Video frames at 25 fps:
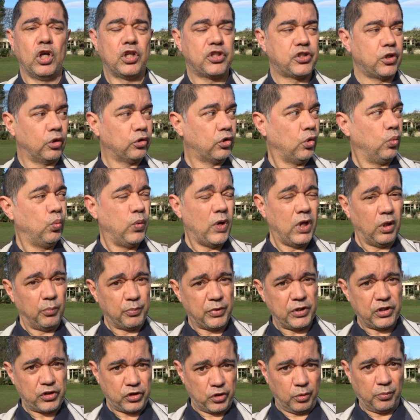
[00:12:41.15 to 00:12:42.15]
so there will
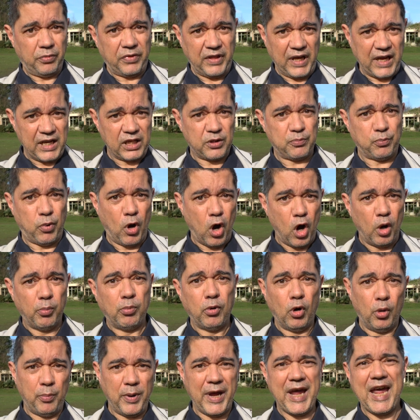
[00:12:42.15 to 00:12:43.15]
be some things
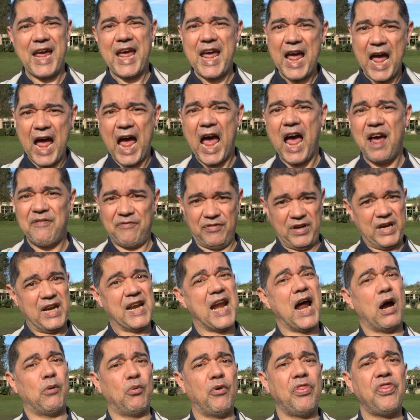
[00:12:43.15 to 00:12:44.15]
pop up here every
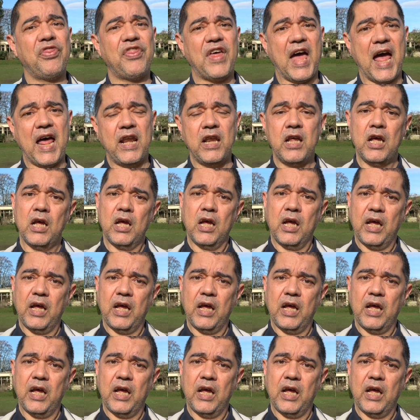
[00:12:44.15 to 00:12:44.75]
now and then,